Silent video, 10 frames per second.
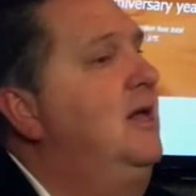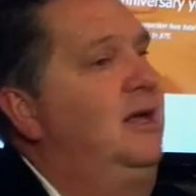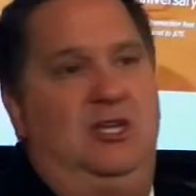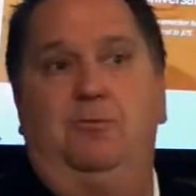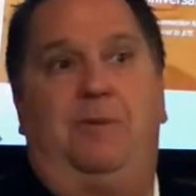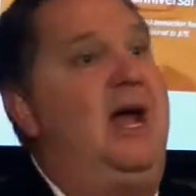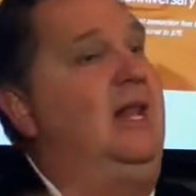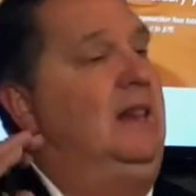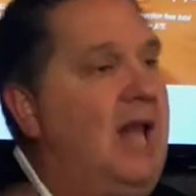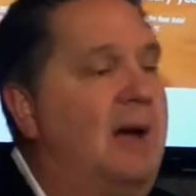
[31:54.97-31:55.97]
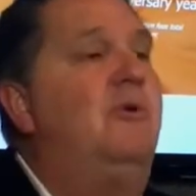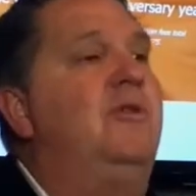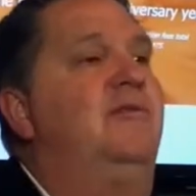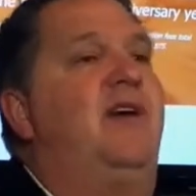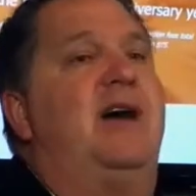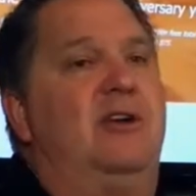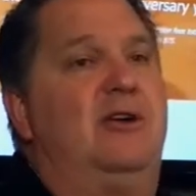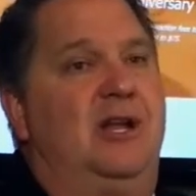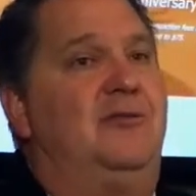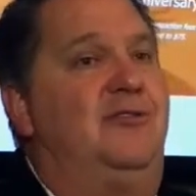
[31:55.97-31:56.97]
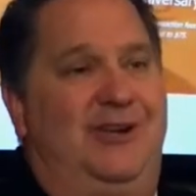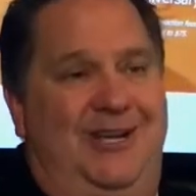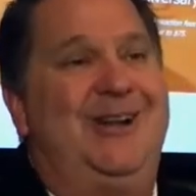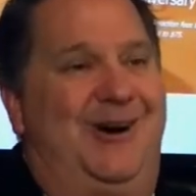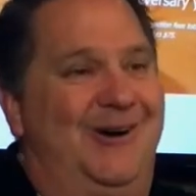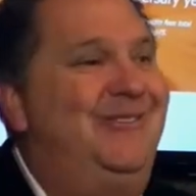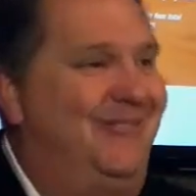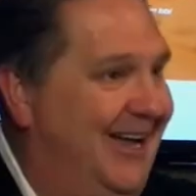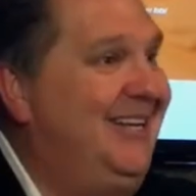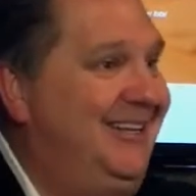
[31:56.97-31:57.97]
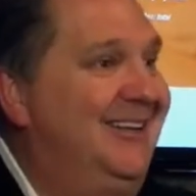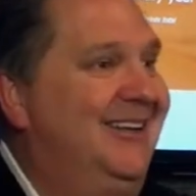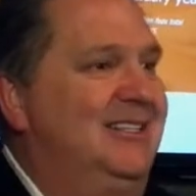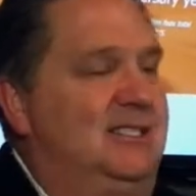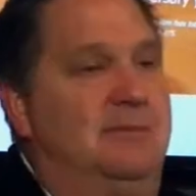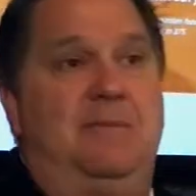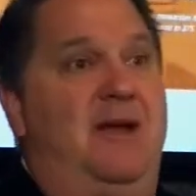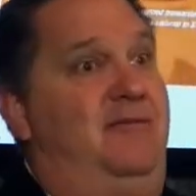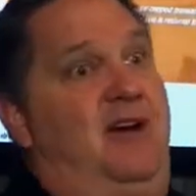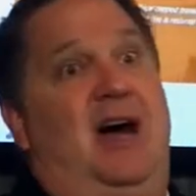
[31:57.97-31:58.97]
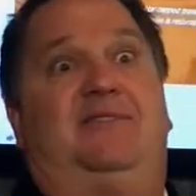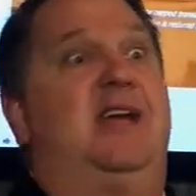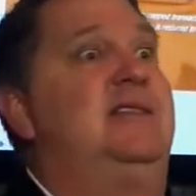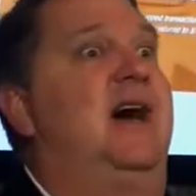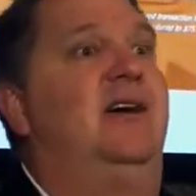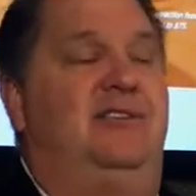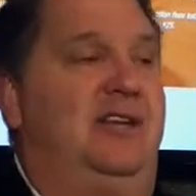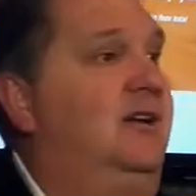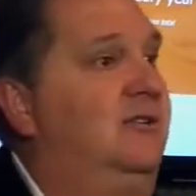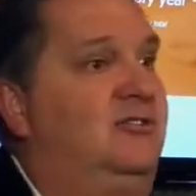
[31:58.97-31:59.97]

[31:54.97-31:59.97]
you pay a lot more than $500 a year for E&O, right? Some of you pay $5,000, $10,000 a year,